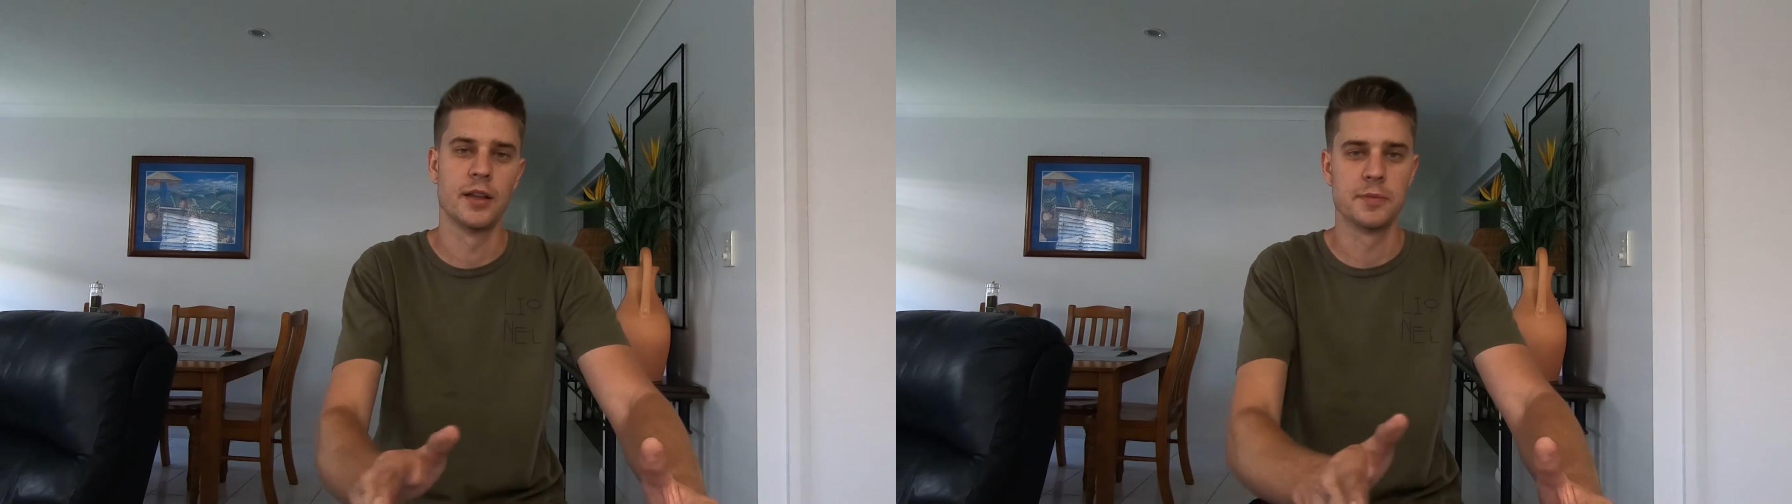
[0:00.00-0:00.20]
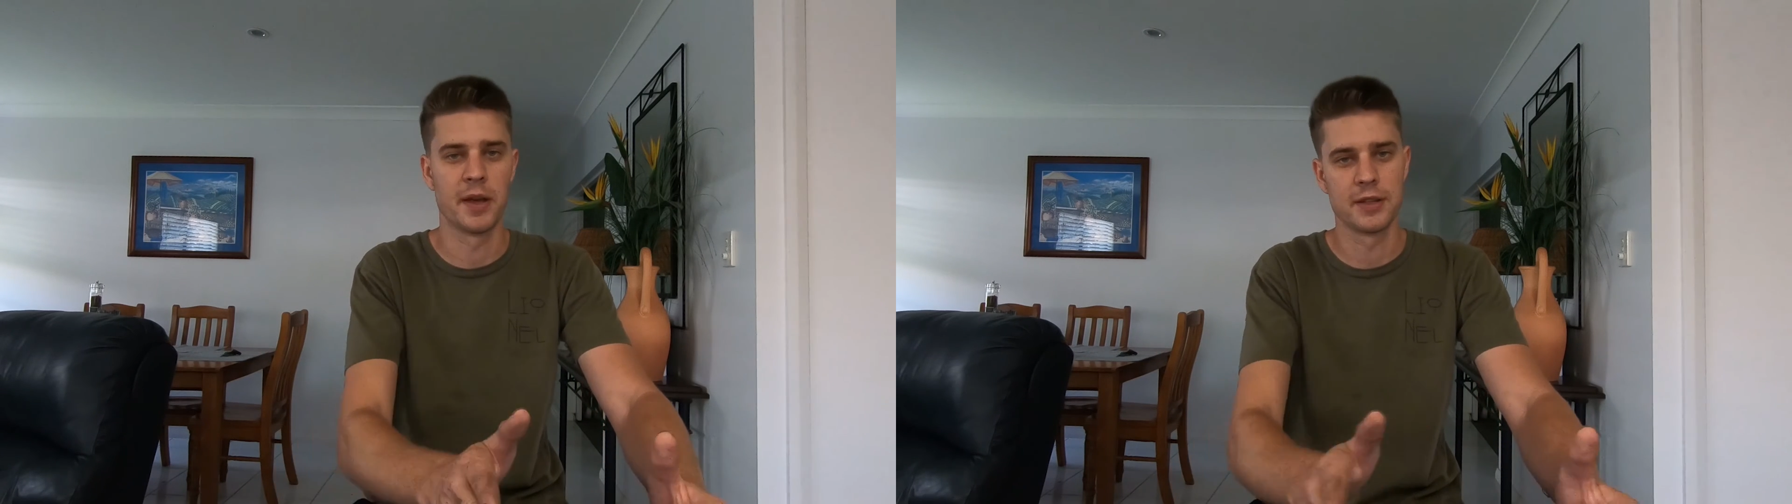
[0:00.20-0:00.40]

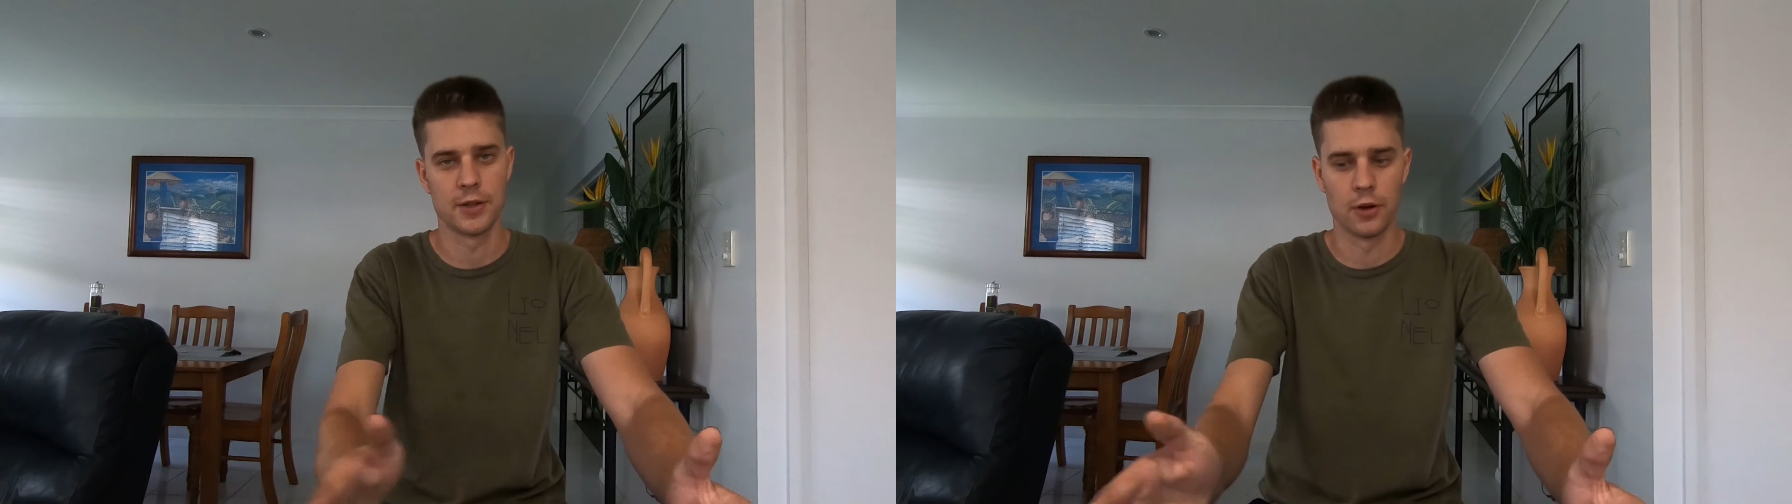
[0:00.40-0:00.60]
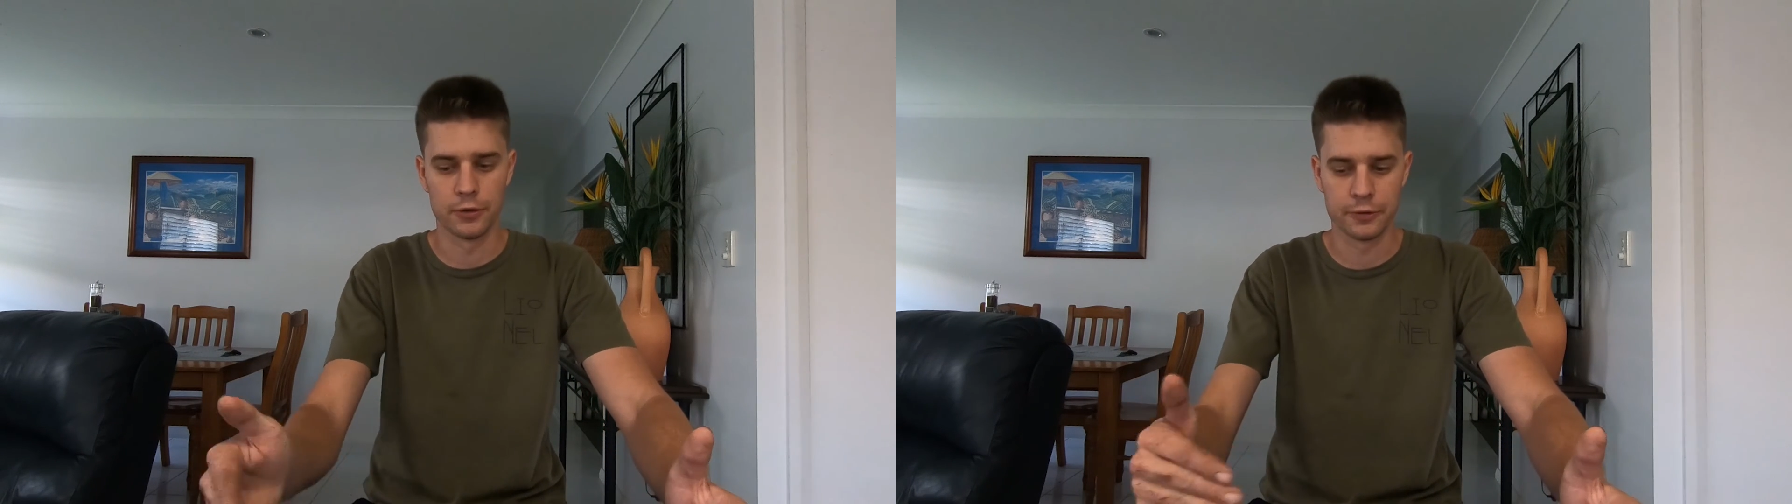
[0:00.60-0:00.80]
is
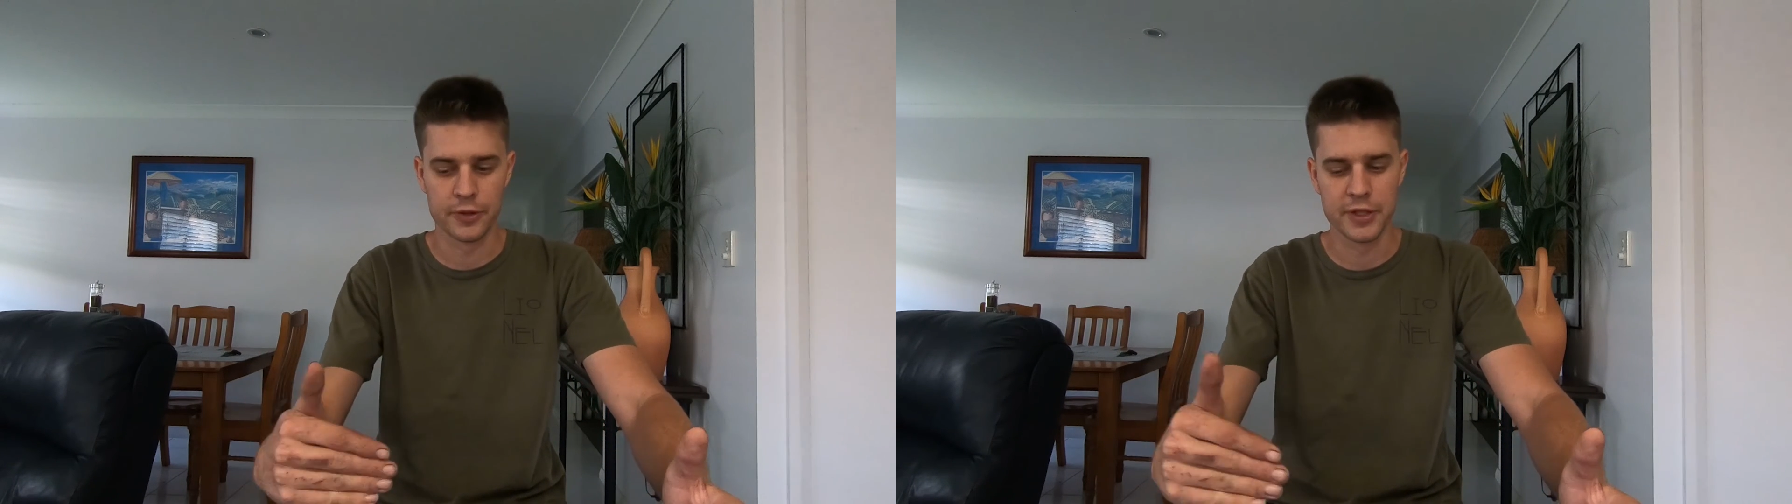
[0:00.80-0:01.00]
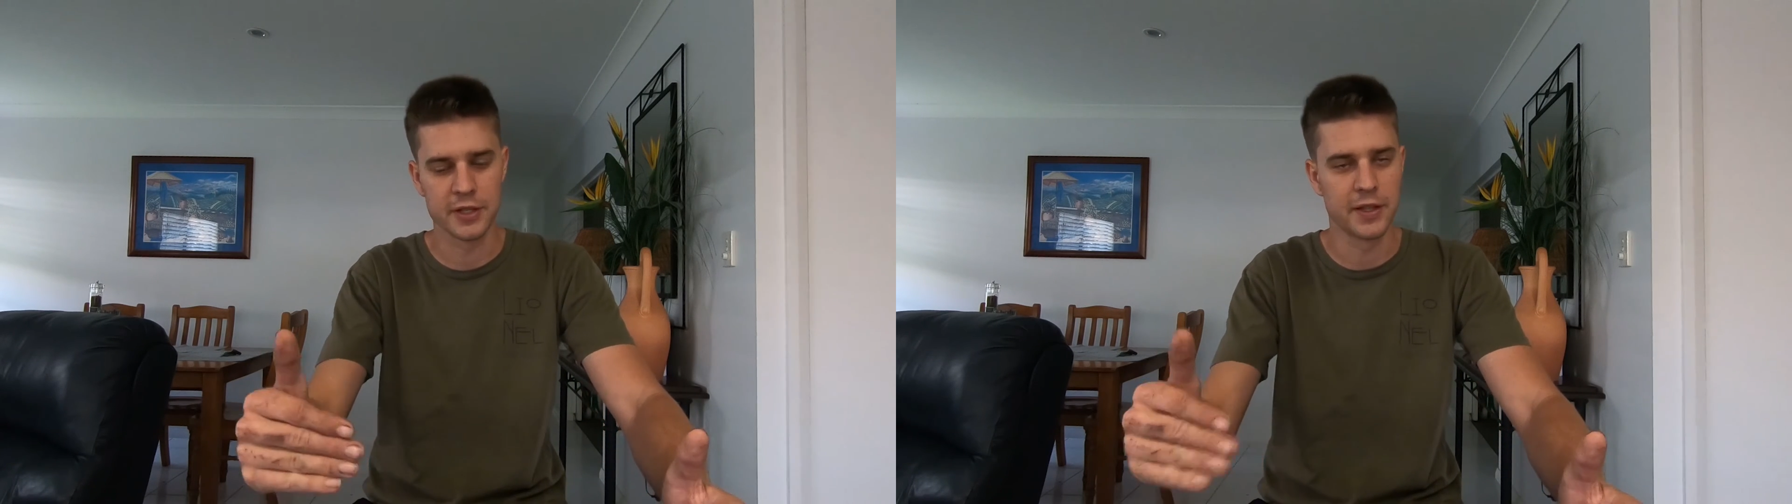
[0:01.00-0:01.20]
based
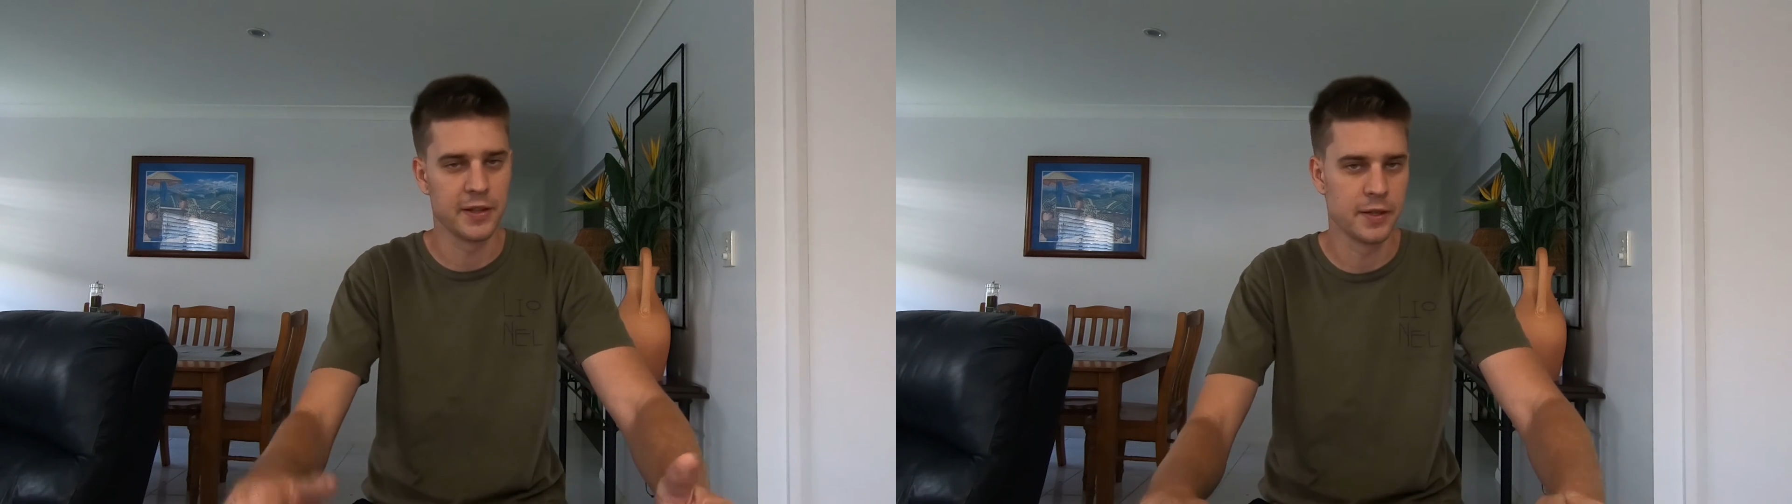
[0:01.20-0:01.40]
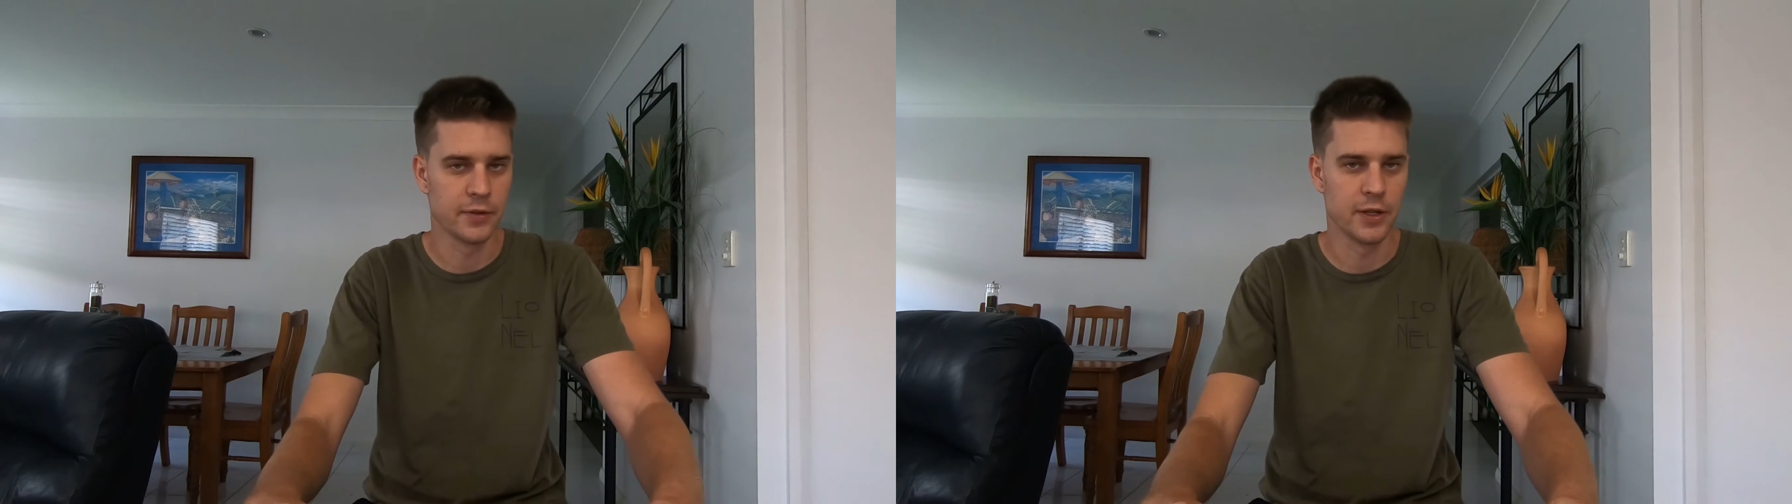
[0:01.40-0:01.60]
off
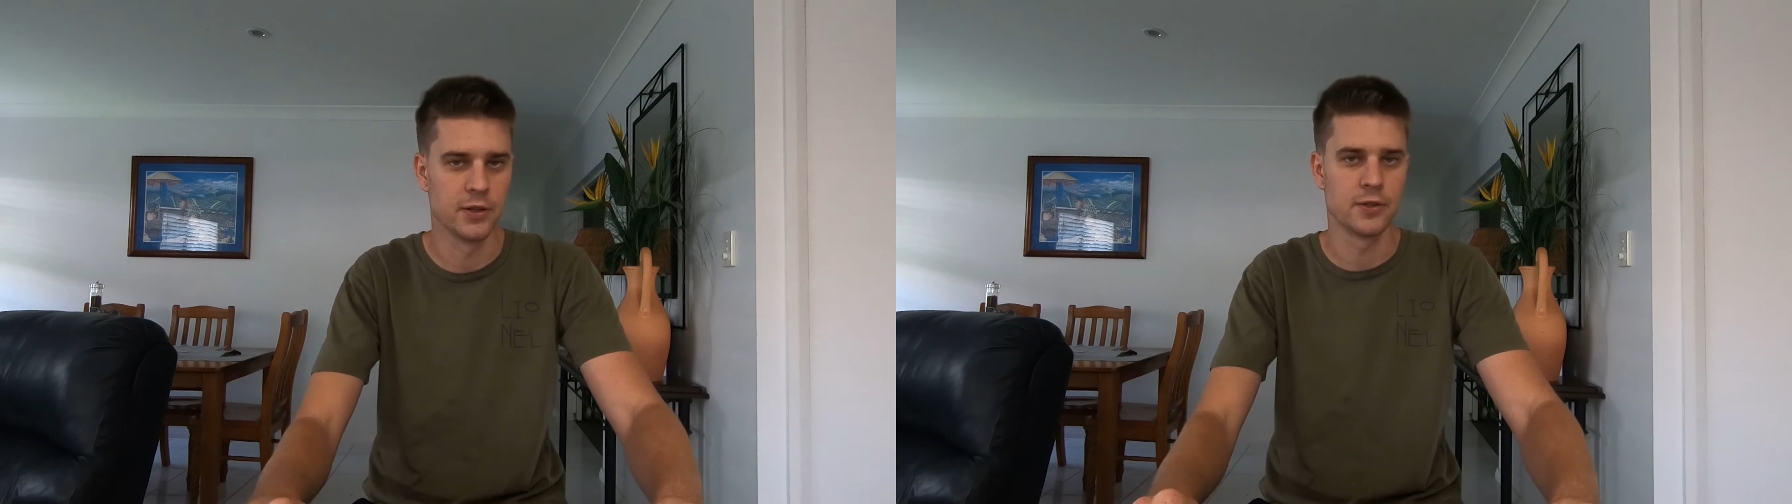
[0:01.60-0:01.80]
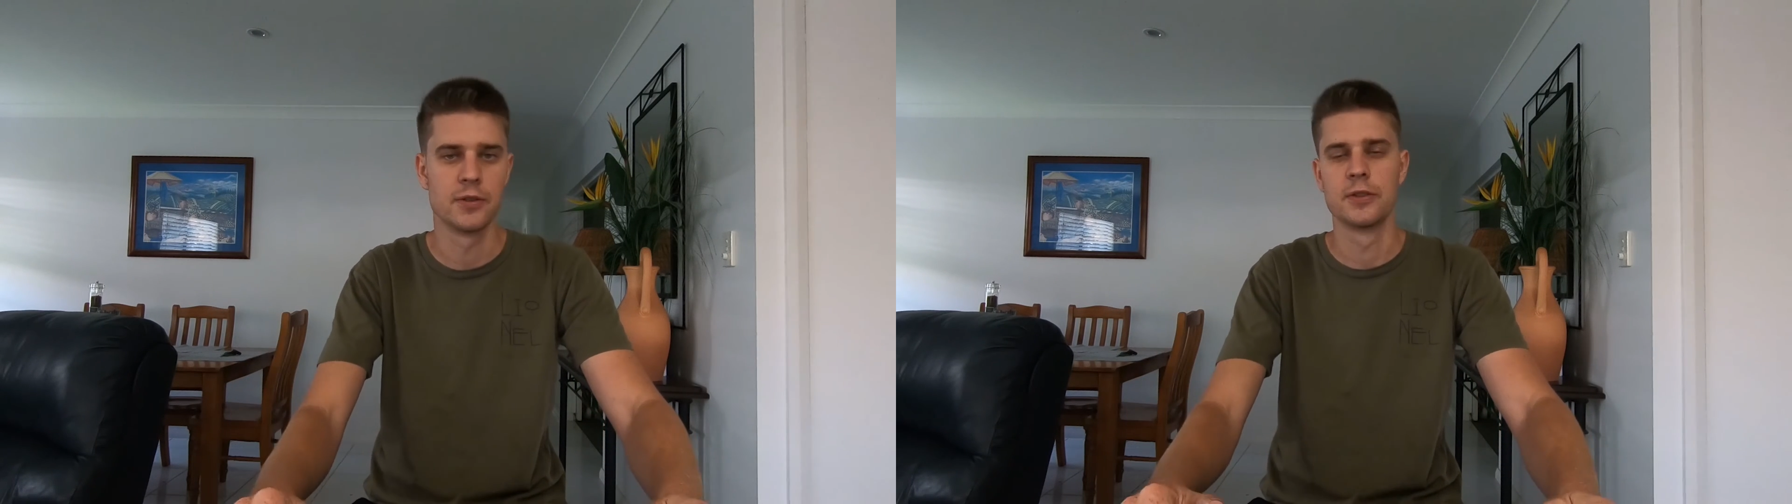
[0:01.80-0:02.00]
16ths of an inch.